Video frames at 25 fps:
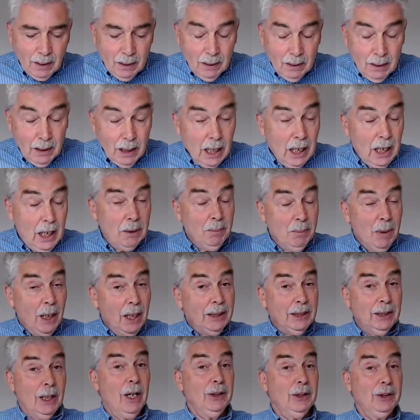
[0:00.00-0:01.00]
and my
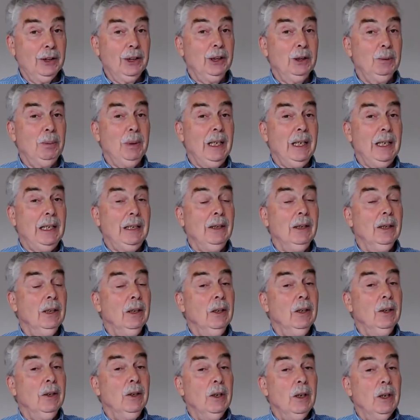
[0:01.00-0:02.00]
task has been,
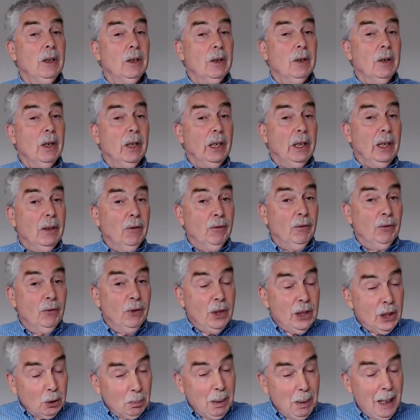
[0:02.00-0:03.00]
uh, for
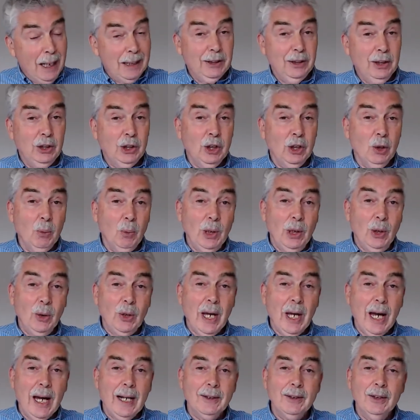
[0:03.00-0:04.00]
each passage that we look
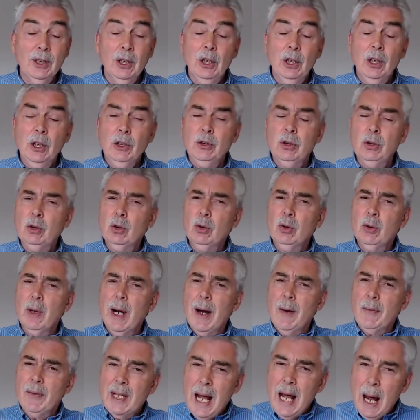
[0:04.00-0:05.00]
at, to draw
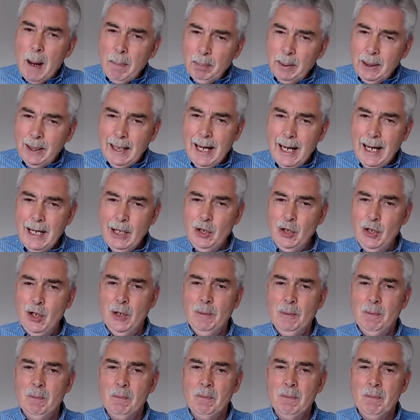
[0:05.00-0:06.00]
out the
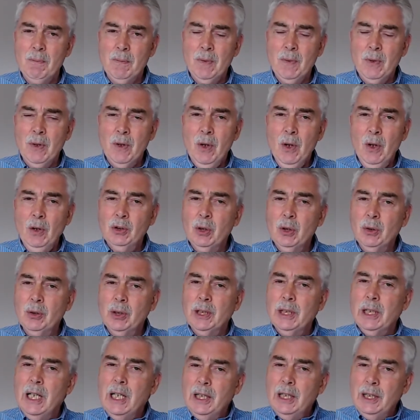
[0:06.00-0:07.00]
application so that
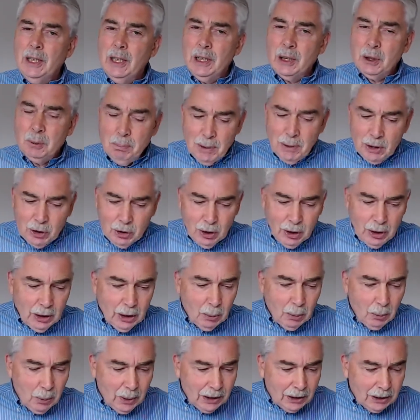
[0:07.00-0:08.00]
in this mission
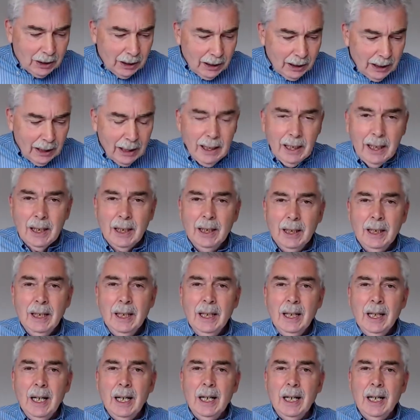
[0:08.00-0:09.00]
that we see here
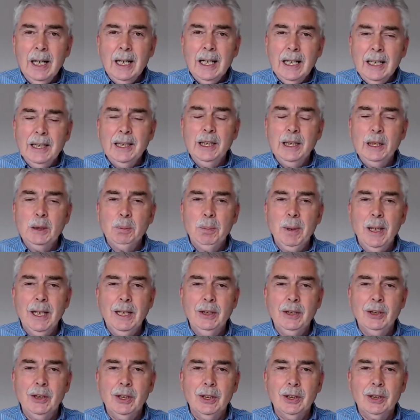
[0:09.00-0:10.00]
uh, in these
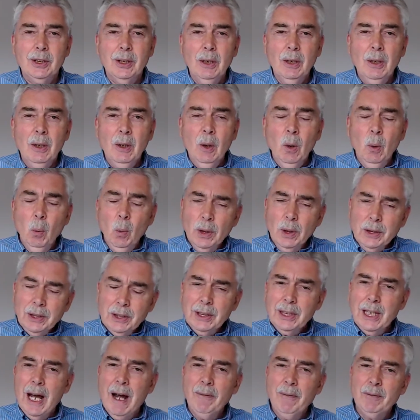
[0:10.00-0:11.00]
pages, what does
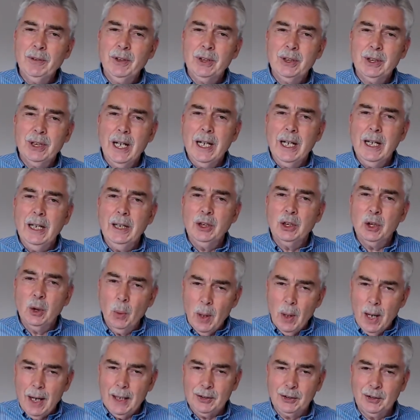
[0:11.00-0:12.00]
it have to say to
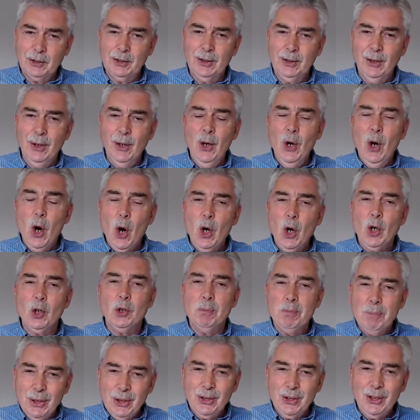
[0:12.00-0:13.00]
us on
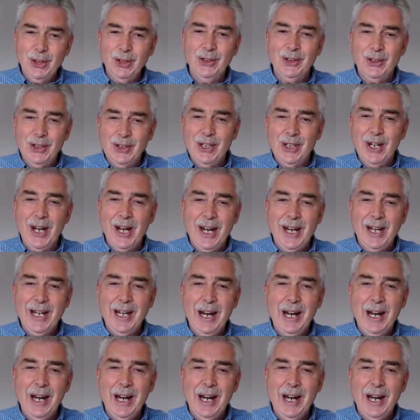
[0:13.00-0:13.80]
mission today